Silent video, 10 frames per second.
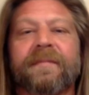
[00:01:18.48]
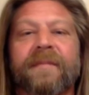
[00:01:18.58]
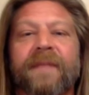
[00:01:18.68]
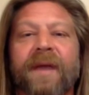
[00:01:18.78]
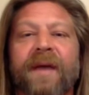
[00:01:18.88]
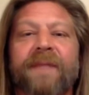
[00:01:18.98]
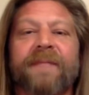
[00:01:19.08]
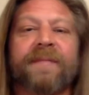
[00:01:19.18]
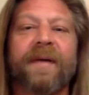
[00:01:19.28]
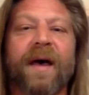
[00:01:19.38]
Hi,
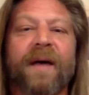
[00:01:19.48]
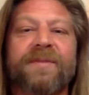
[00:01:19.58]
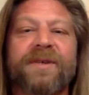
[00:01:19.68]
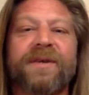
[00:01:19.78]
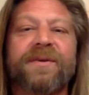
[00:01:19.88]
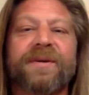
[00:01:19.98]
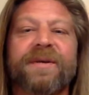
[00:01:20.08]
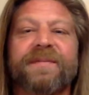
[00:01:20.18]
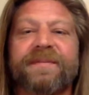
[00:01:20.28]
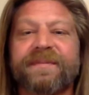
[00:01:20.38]
I'm
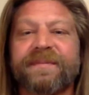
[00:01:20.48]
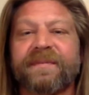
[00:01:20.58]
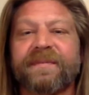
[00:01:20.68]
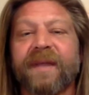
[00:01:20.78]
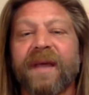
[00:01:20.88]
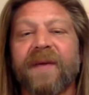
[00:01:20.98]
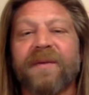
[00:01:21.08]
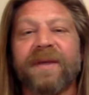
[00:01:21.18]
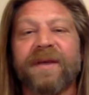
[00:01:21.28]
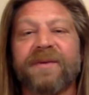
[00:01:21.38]
Norry. I
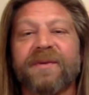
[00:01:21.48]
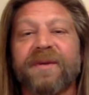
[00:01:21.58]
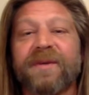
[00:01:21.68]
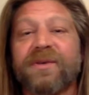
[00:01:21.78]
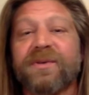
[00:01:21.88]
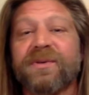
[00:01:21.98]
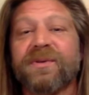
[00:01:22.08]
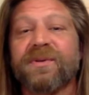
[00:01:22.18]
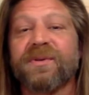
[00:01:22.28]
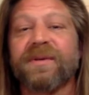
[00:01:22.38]
would like to read a short
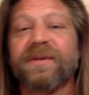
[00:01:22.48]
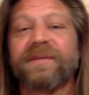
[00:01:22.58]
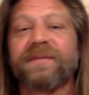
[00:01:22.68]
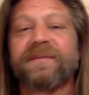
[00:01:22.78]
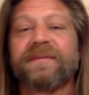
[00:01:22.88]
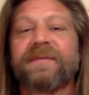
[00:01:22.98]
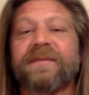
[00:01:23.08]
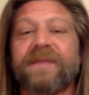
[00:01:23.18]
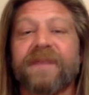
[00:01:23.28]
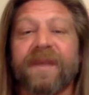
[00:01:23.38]
story
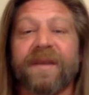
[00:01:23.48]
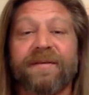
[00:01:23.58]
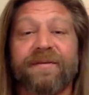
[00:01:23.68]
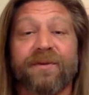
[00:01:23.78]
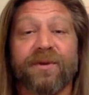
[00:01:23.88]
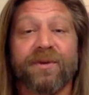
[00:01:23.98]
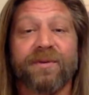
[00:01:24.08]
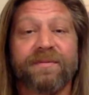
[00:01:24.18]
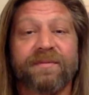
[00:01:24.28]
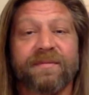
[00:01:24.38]
today for
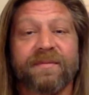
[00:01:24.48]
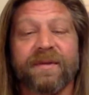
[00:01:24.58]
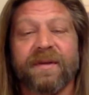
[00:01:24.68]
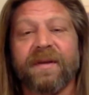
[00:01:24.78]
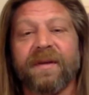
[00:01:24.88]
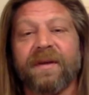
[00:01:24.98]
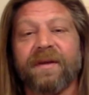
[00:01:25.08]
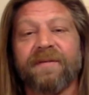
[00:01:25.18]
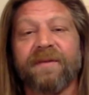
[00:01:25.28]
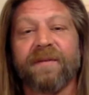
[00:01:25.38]
you
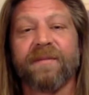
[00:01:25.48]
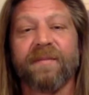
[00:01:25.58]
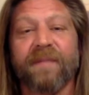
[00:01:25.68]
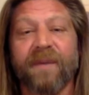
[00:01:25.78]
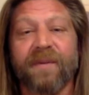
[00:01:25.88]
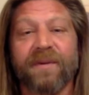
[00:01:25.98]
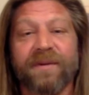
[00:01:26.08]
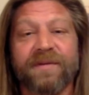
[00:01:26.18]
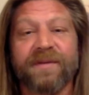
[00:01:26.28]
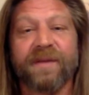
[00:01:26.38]
from my
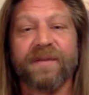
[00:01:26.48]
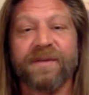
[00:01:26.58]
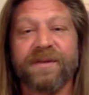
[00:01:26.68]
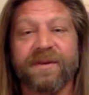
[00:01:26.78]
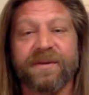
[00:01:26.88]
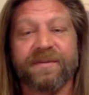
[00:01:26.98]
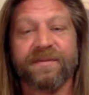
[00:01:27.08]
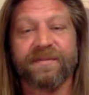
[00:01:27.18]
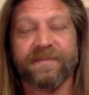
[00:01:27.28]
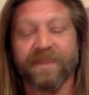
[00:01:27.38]
world of Zombie Zero.
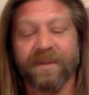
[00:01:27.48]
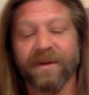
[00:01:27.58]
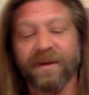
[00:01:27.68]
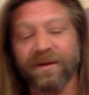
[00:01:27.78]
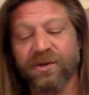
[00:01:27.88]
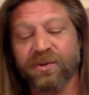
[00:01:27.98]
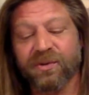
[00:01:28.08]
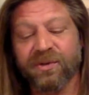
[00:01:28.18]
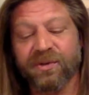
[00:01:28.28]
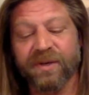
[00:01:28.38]
The
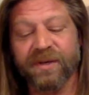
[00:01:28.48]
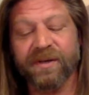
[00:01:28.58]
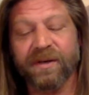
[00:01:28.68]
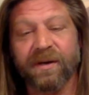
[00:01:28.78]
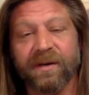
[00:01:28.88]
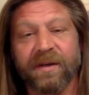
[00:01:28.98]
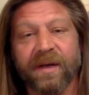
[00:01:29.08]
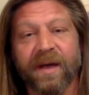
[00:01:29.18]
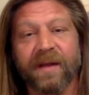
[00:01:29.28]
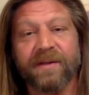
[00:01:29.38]
short story is called
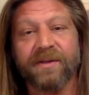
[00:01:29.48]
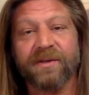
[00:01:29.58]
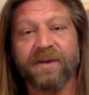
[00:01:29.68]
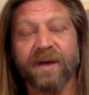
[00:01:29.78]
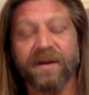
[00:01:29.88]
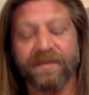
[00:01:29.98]
Alan's Stride.